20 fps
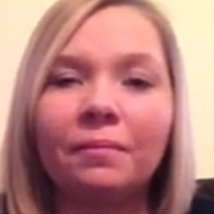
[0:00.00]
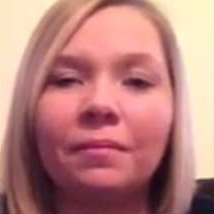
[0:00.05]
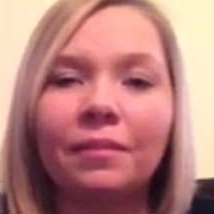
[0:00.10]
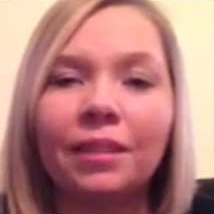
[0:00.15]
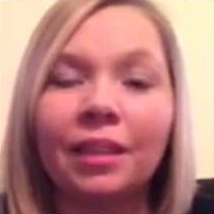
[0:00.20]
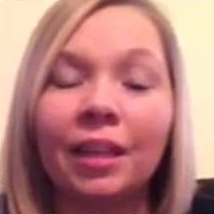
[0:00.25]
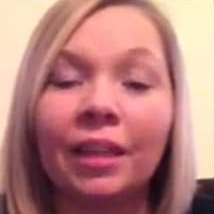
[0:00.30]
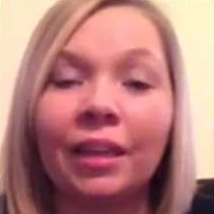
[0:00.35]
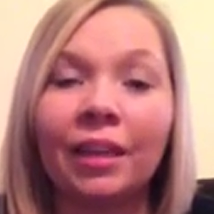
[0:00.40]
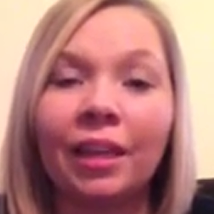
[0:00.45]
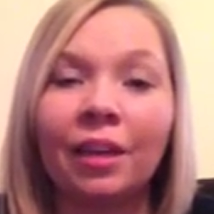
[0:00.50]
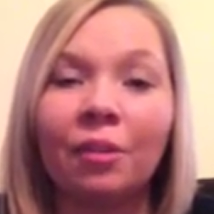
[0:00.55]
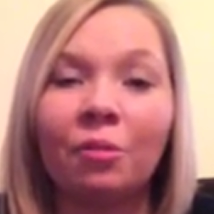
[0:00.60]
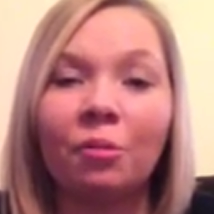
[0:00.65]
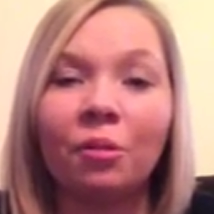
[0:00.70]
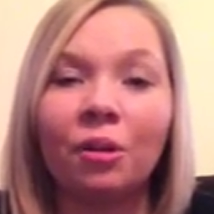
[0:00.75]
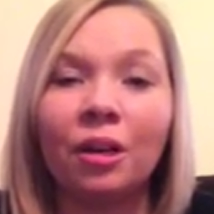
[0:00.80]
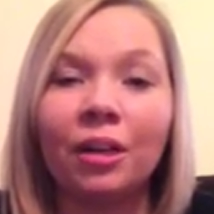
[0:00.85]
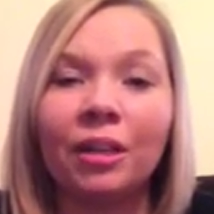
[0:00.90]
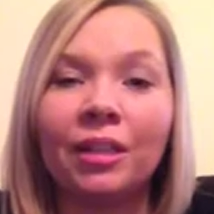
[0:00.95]
like I
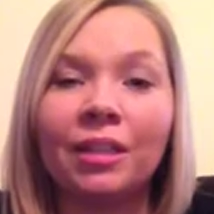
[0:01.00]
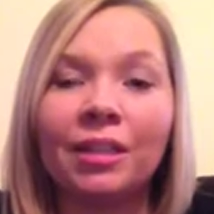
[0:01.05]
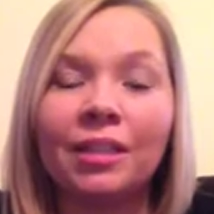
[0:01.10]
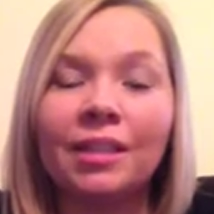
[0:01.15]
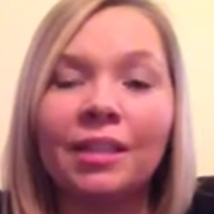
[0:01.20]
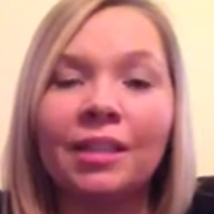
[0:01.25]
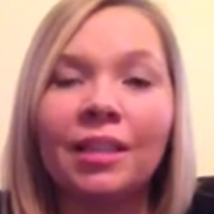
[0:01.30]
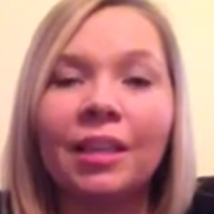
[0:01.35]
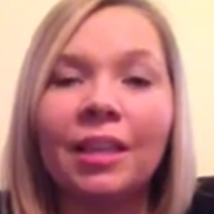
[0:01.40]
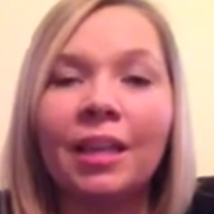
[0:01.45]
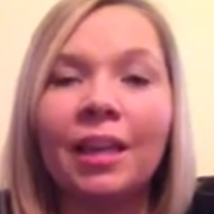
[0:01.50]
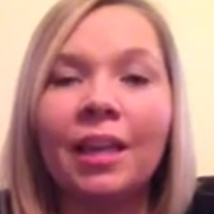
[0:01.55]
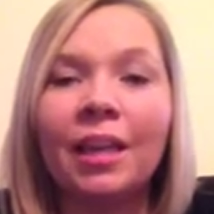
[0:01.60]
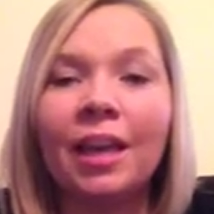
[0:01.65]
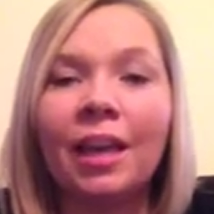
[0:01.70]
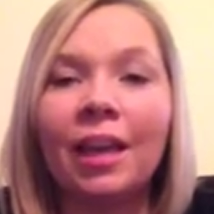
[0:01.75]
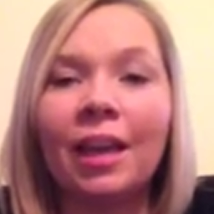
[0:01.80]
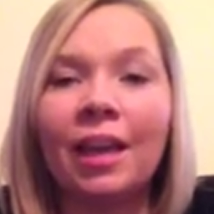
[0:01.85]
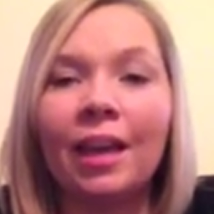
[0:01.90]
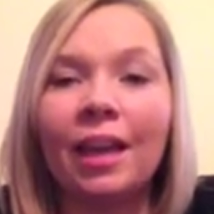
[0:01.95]
was.
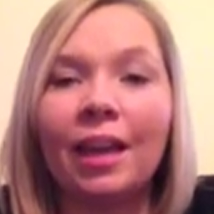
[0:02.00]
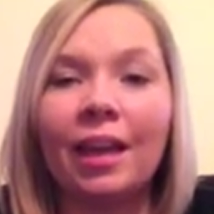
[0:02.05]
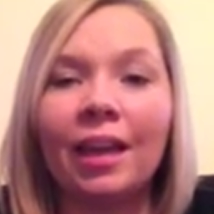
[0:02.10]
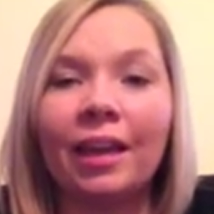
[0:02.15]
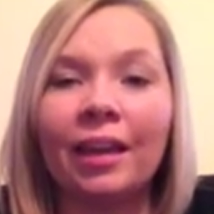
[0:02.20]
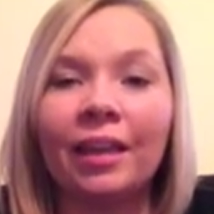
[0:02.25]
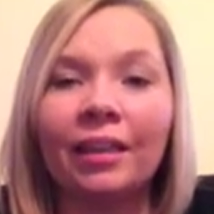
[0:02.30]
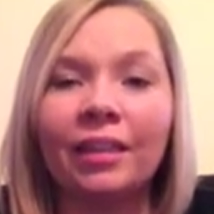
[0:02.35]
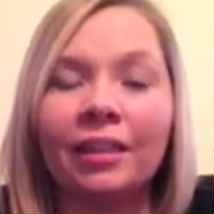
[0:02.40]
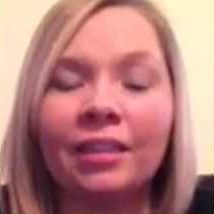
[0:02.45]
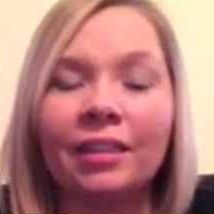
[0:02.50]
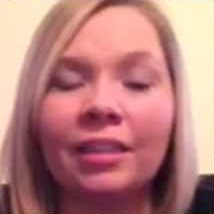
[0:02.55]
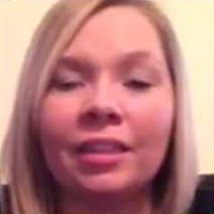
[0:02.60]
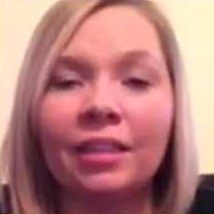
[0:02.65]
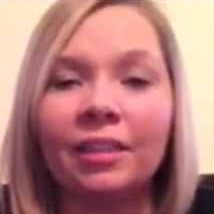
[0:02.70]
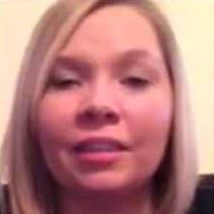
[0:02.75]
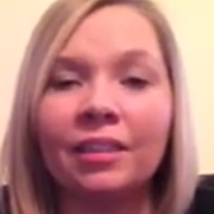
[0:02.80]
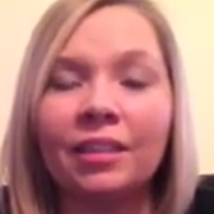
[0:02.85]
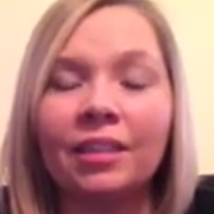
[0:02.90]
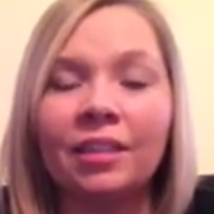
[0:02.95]
And it
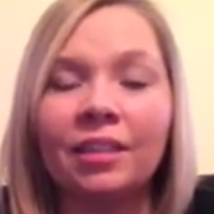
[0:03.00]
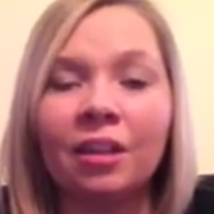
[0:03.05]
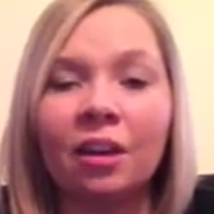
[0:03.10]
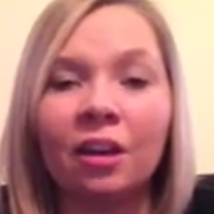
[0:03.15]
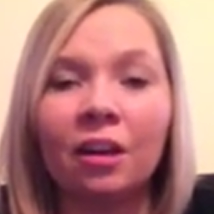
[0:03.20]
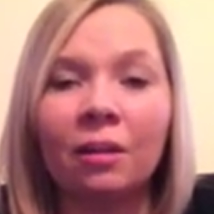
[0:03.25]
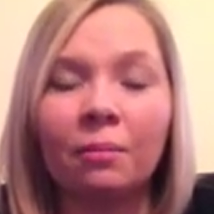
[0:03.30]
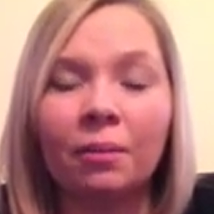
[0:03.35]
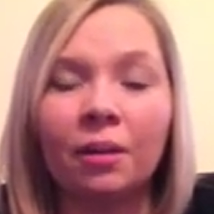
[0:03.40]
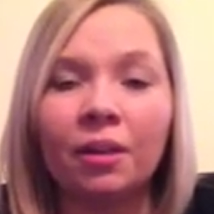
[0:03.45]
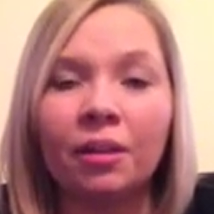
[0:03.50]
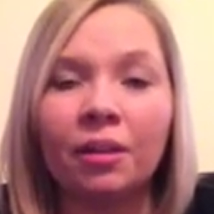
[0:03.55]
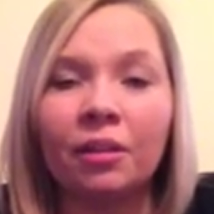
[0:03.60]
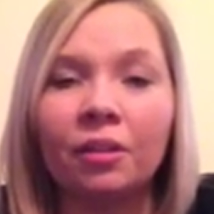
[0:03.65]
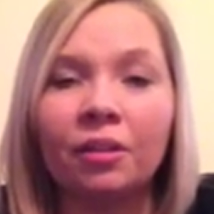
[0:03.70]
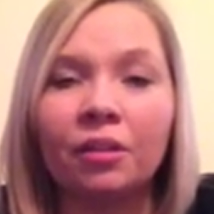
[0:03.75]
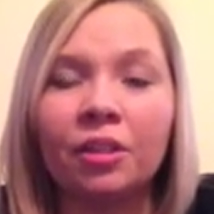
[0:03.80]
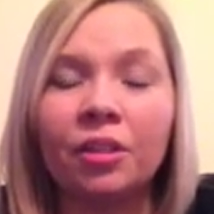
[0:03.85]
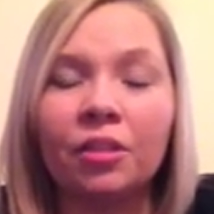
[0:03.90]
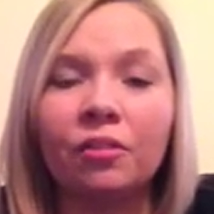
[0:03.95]
didn't stop
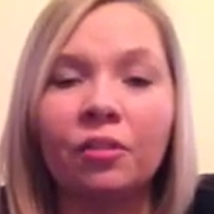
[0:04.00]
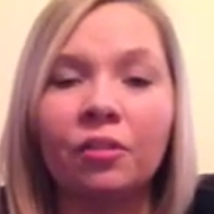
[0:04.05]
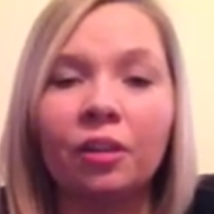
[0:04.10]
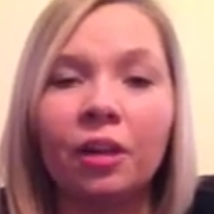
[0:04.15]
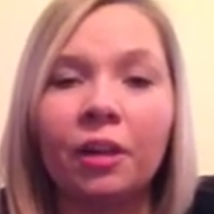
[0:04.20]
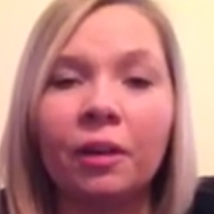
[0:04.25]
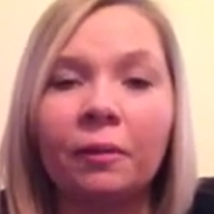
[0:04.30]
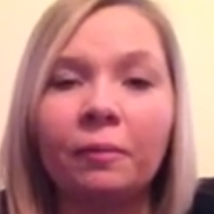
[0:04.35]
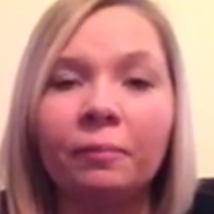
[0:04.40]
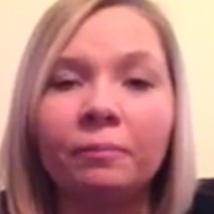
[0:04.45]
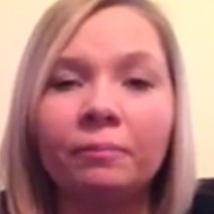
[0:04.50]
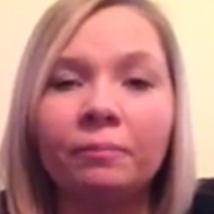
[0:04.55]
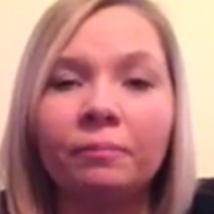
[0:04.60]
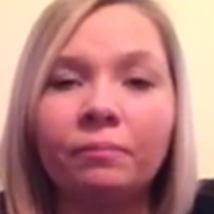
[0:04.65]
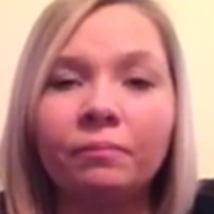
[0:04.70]
others from